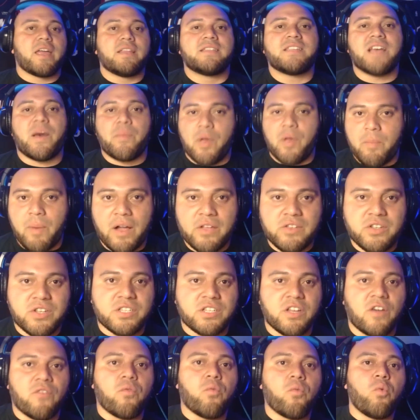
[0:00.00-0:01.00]
tell me about
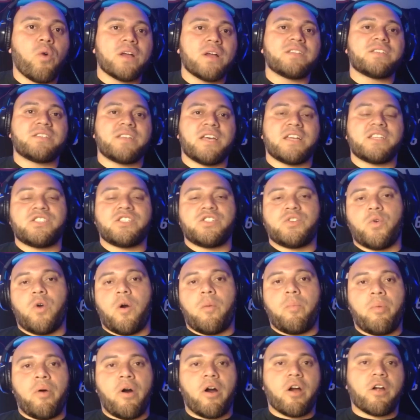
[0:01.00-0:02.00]
yourself. What sets you
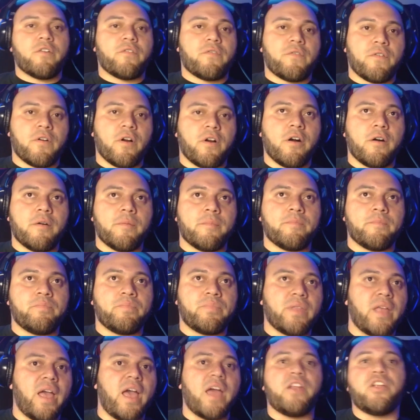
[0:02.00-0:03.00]
apart
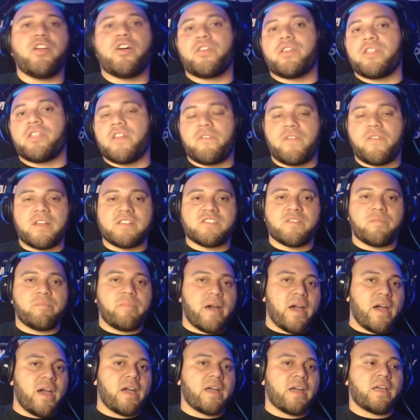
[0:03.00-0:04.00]
from any other defensive
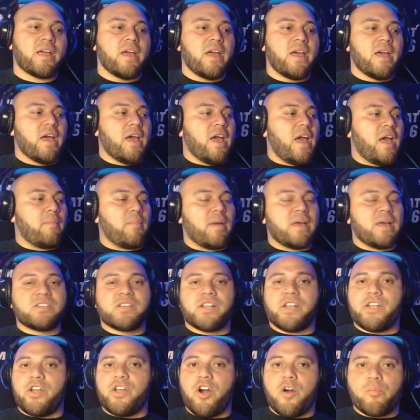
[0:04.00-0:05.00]
back and
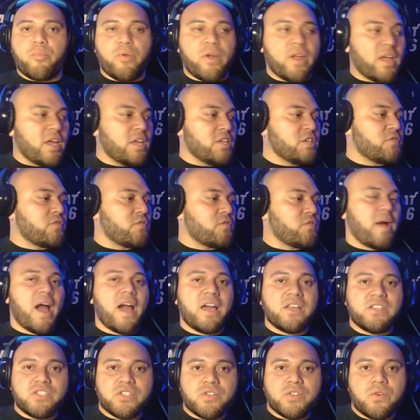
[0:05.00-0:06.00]
basically upbringings from
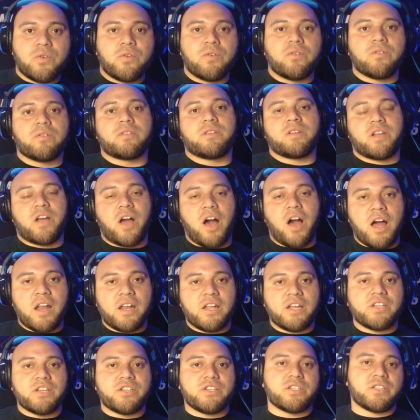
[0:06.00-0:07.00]
high school to
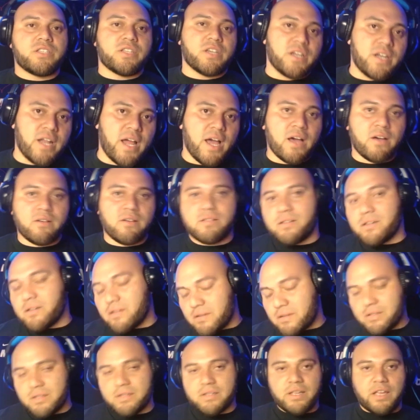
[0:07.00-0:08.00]
college to now?
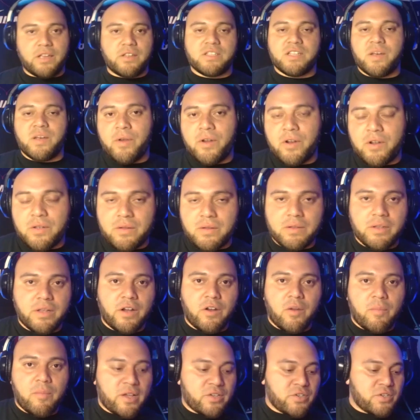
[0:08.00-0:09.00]
Can you tell me a
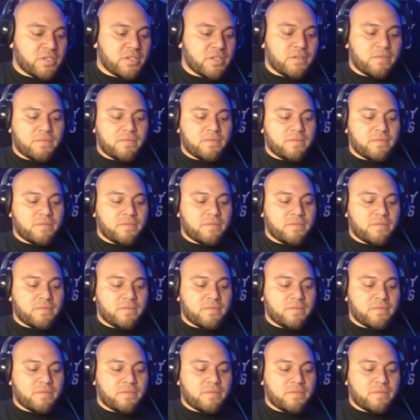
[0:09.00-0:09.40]
little about yourself?